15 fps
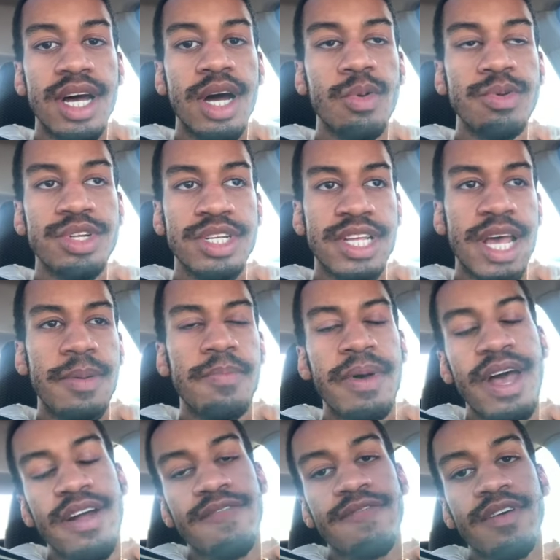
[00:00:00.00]
Uh, we just got
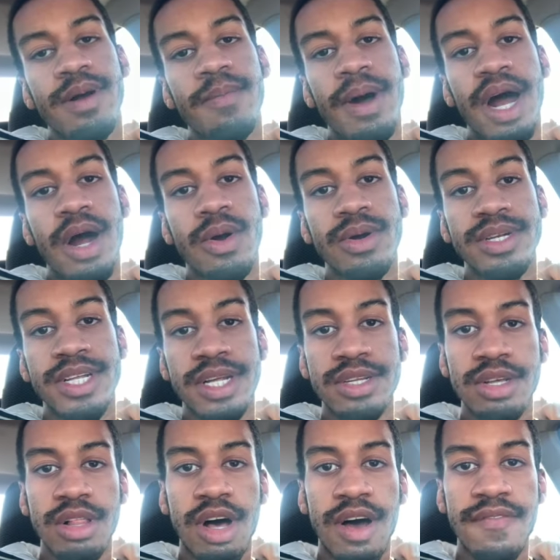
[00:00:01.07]
back from our
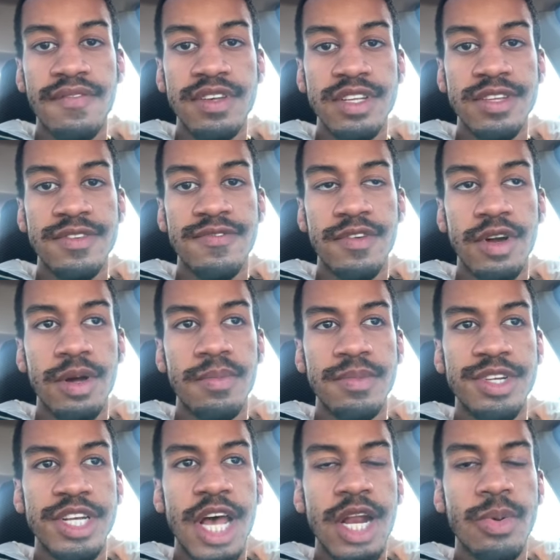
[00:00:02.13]
dental office from
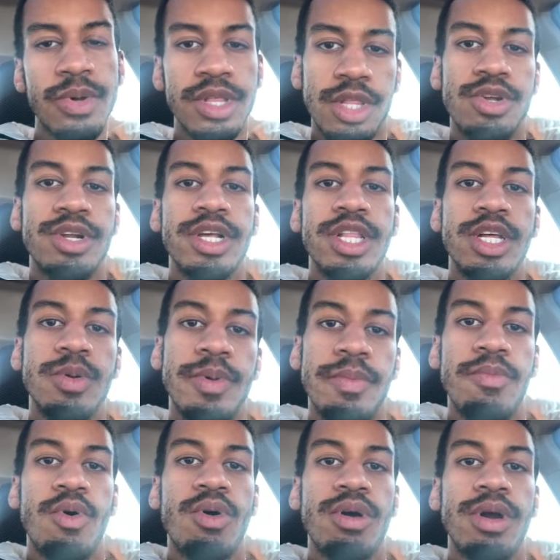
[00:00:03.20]
shadowing, learning a little bit
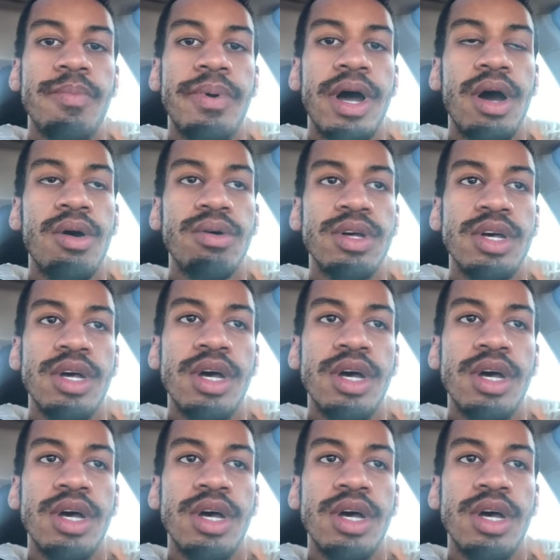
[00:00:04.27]
more about